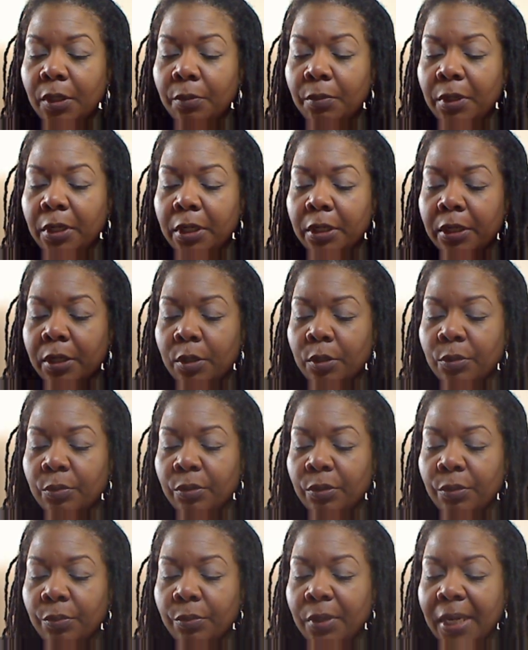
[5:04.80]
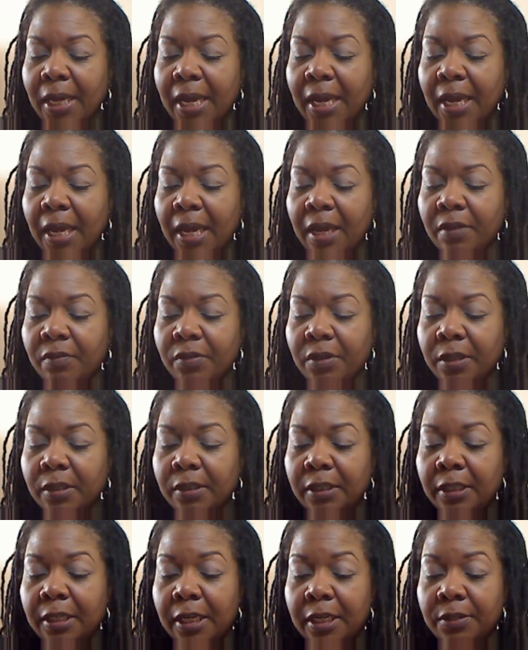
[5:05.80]
but it goes with what I have
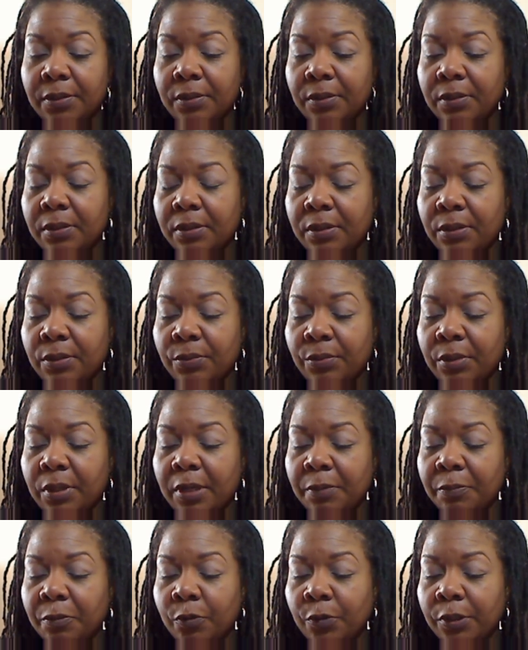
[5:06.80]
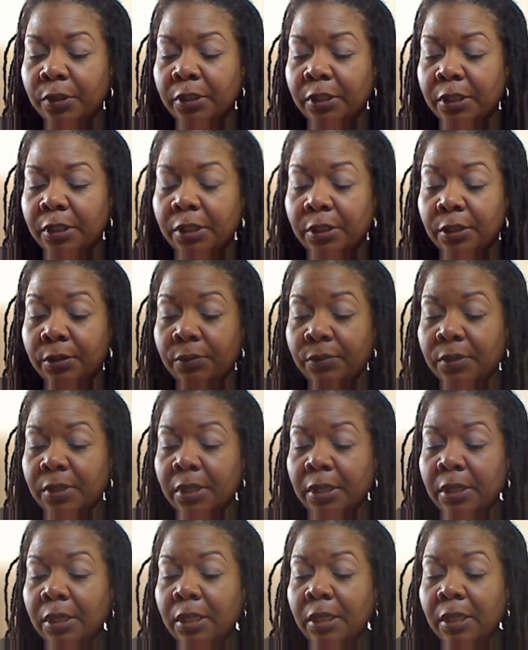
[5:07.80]
on today, so this is what I'm going to use.
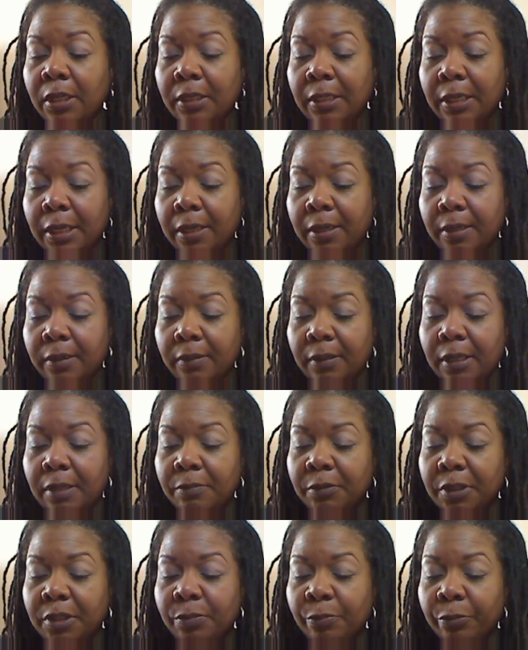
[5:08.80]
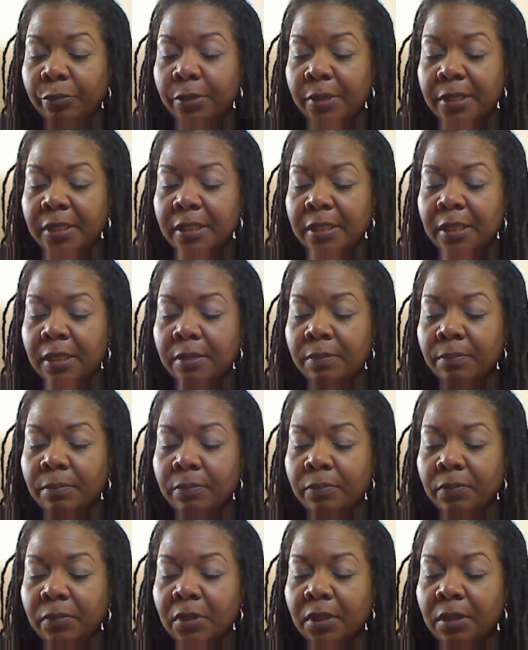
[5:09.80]
Now, I'm just pressing
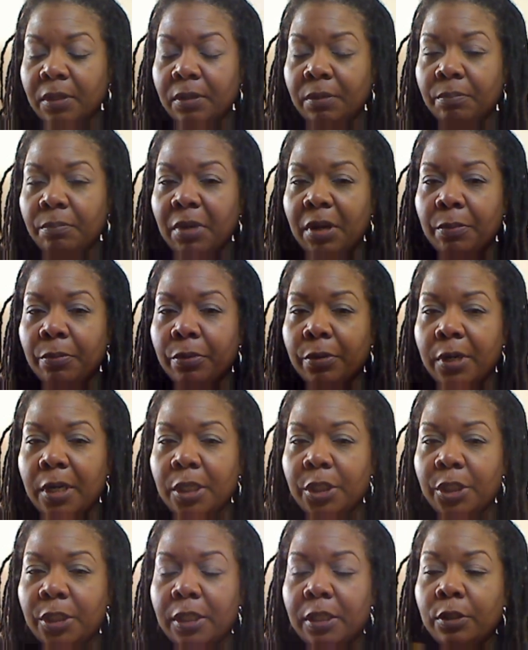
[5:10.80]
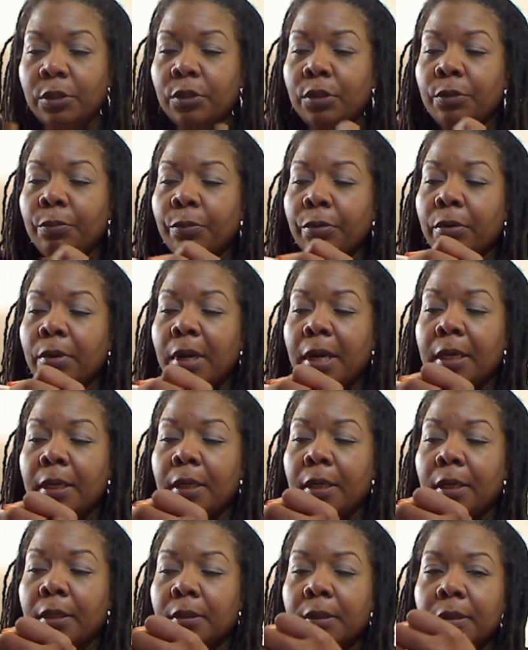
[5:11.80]
my brush into the
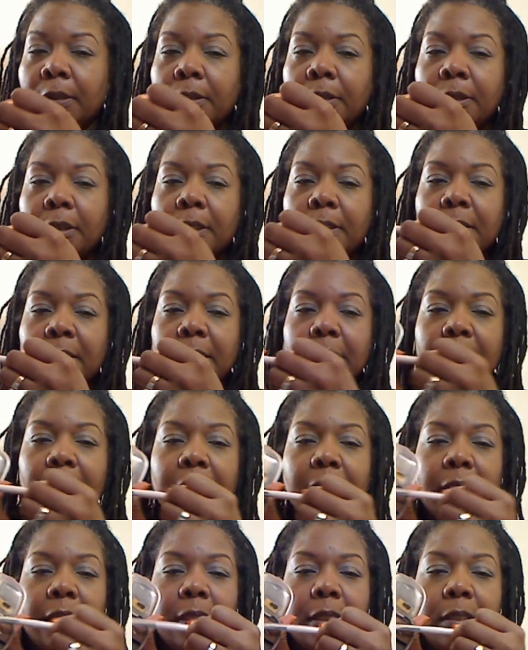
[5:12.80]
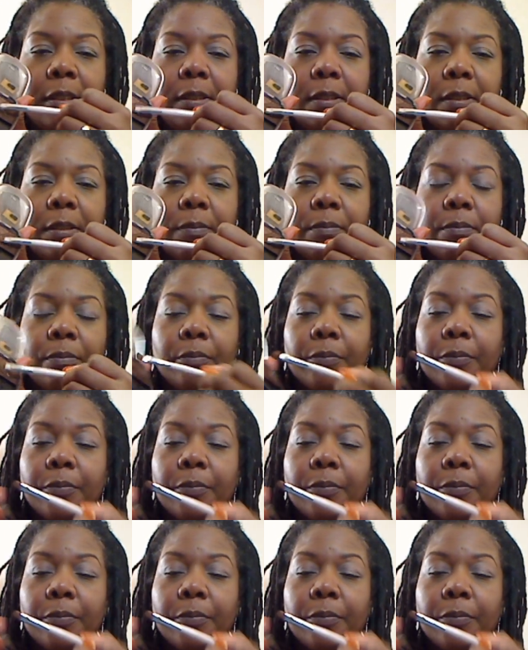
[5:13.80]
product, just like this,